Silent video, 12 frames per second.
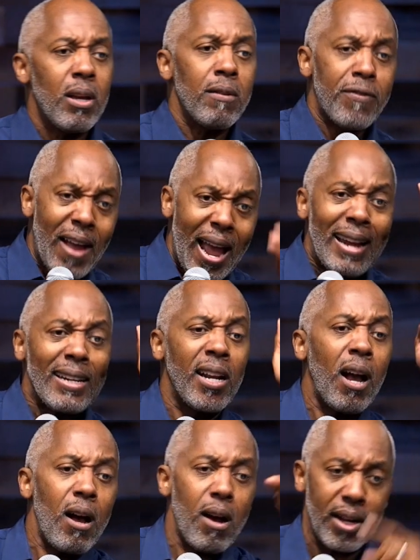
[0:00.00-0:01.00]
Find
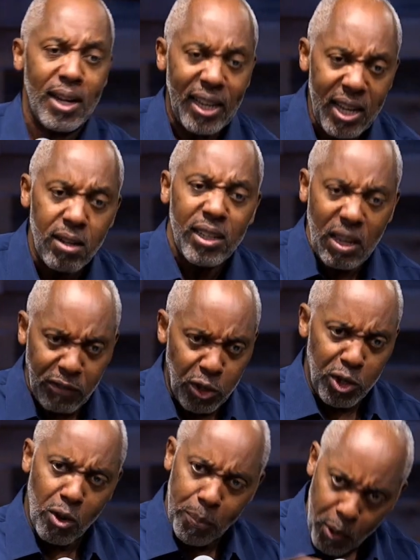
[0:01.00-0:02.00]
God and he'll give you
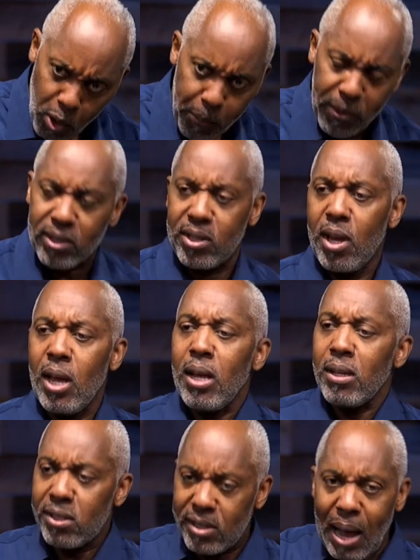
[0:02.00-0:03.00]
your purpose.
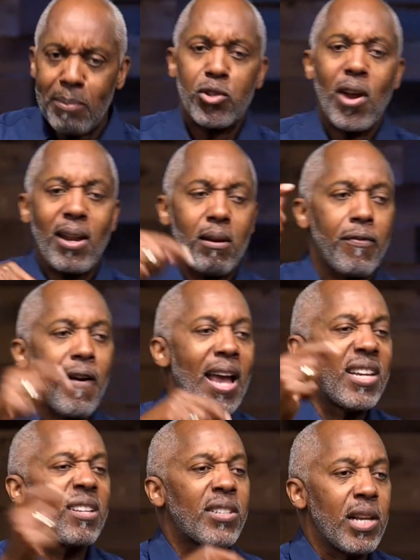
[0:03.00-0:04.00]
Stop trying to find
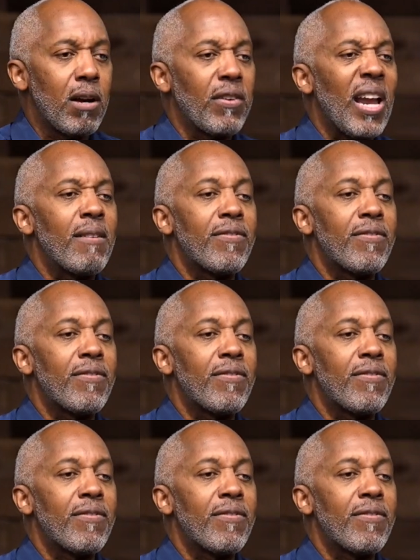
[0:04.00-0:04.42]
yourself and